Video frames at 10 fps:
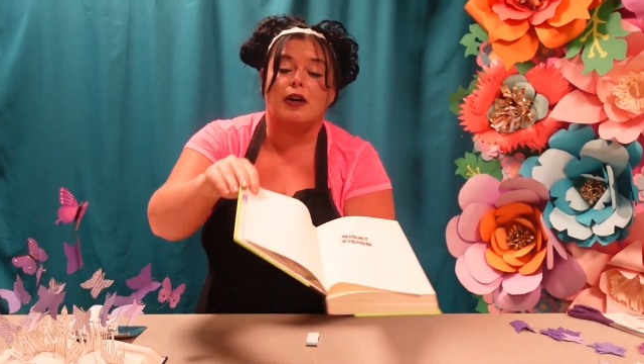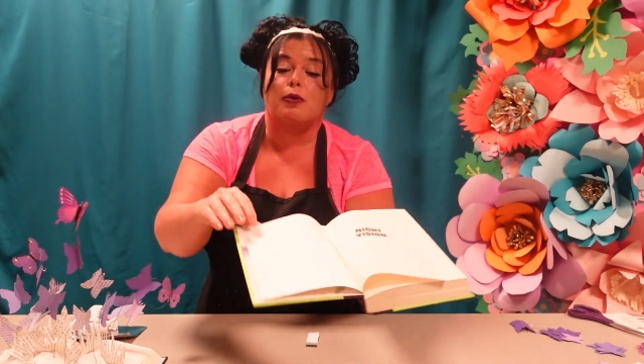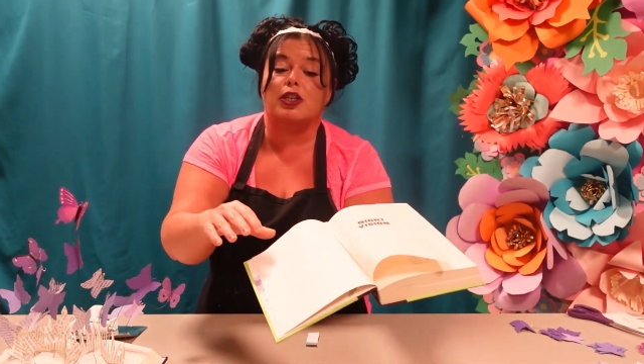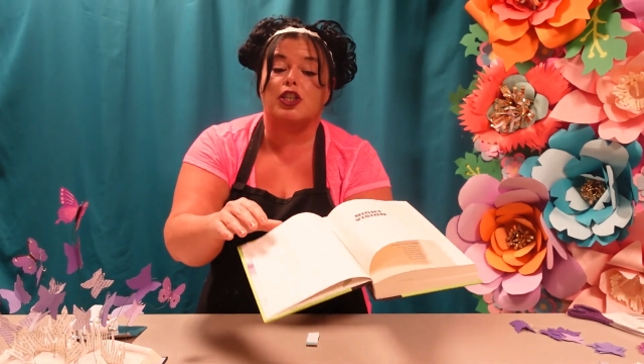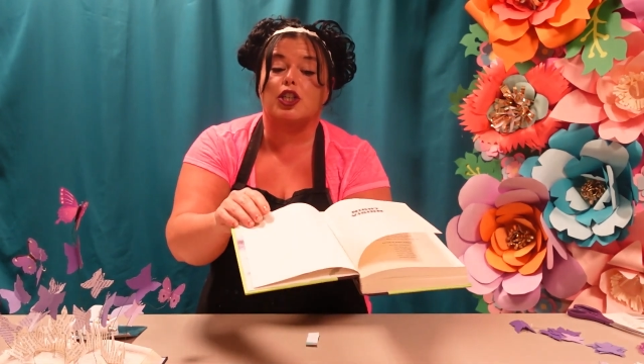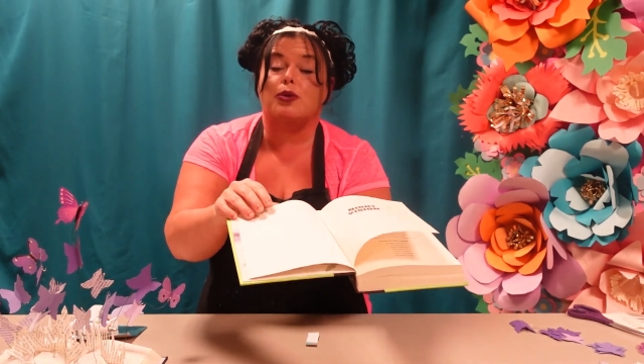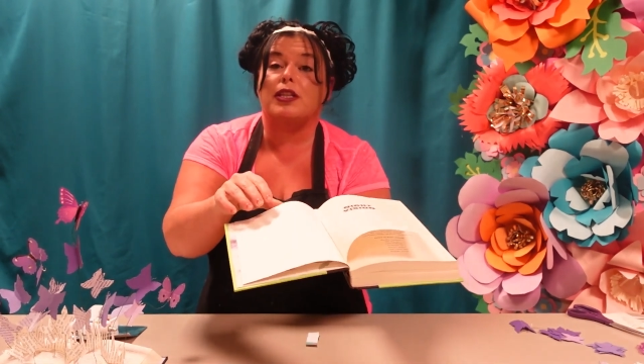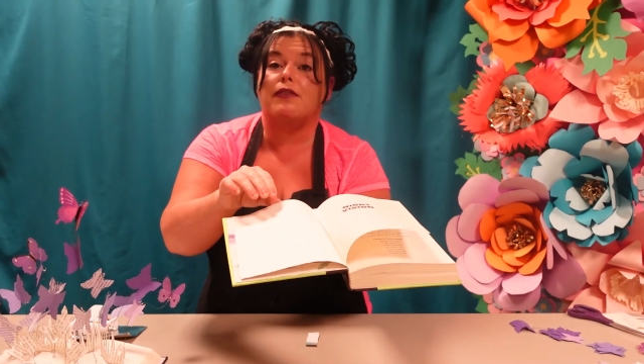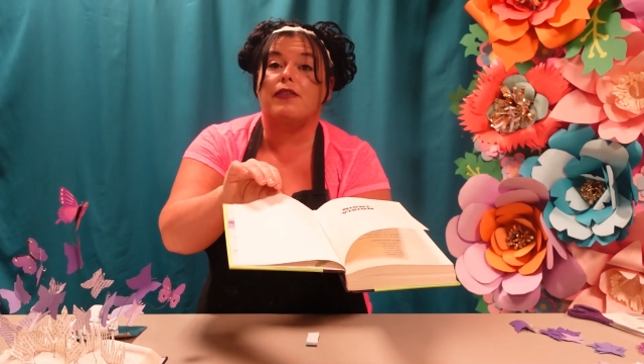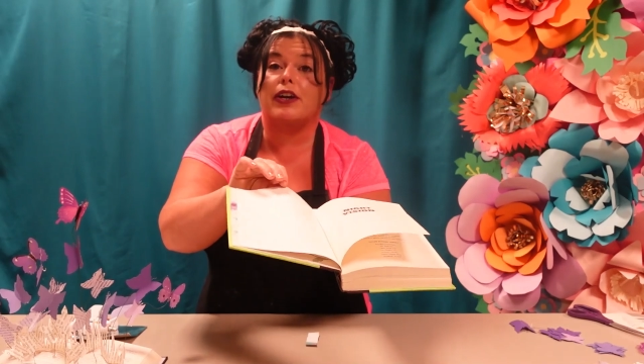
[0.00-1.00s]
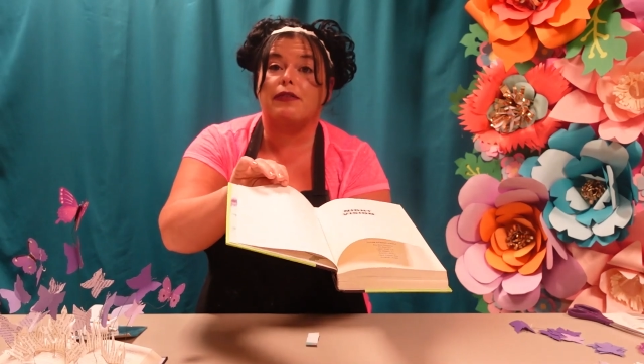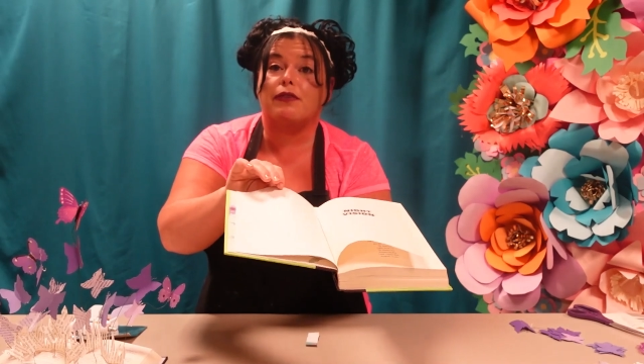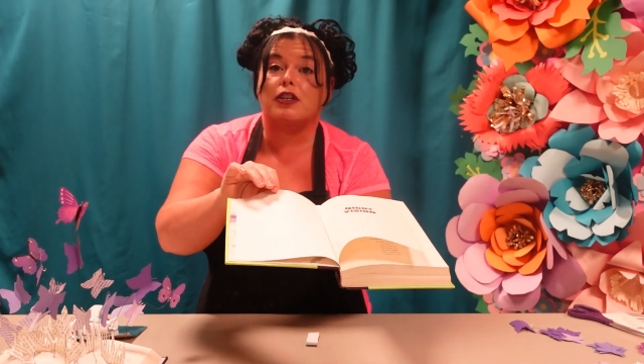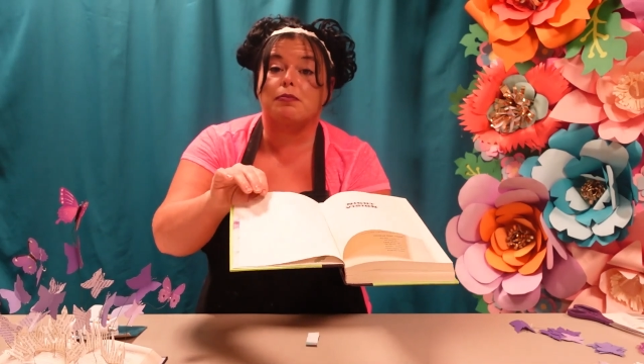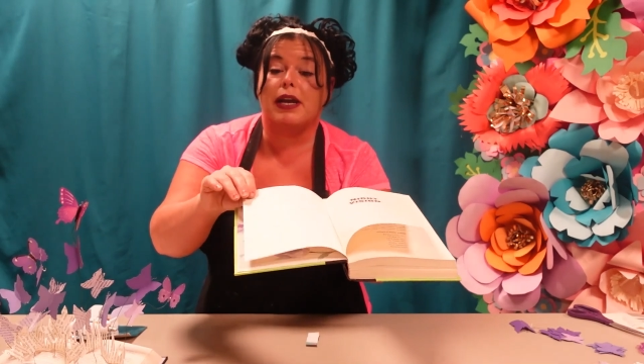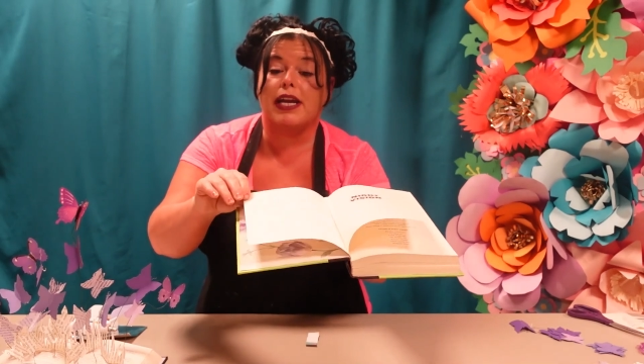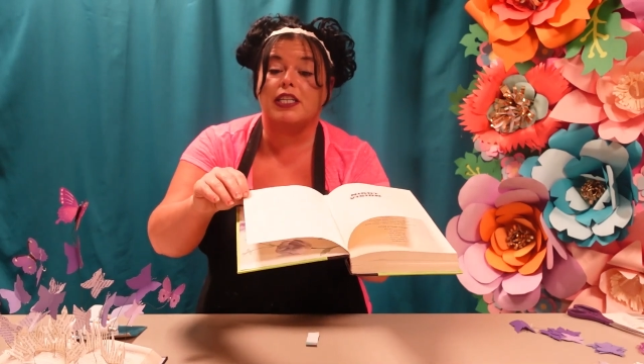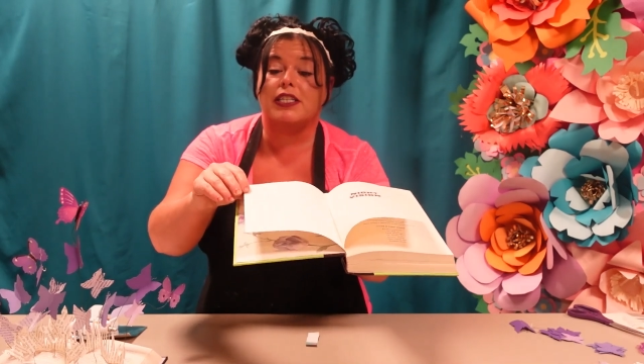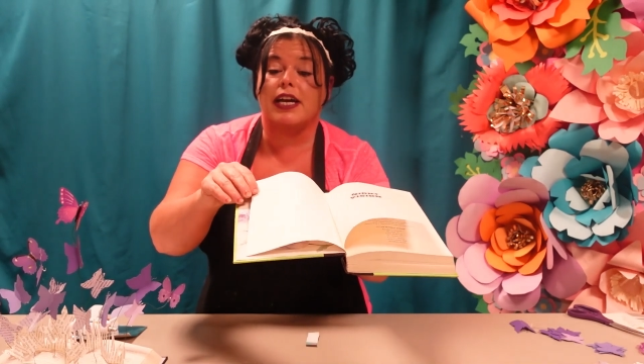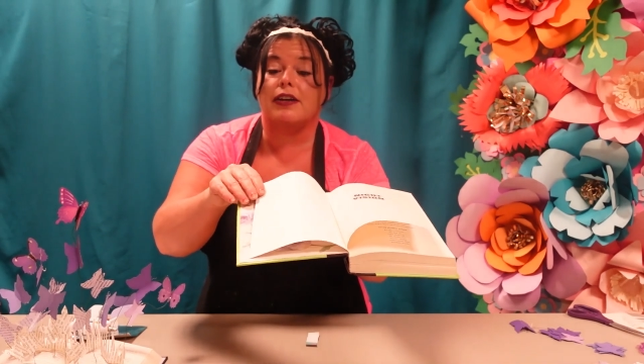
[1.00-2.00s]
we're just gluing the very first page
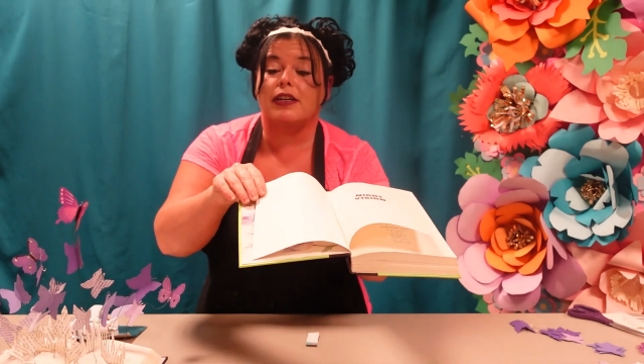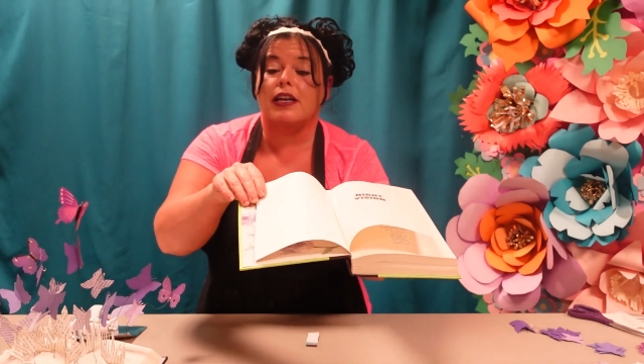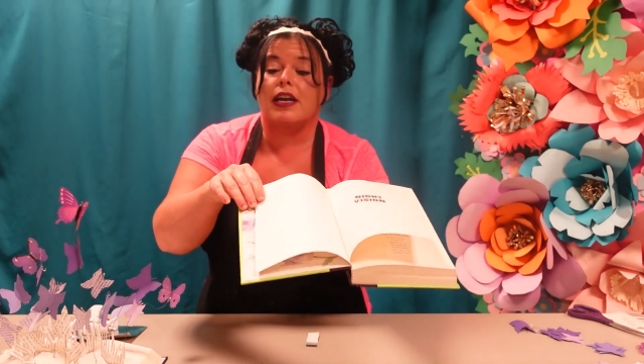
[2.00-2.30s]
down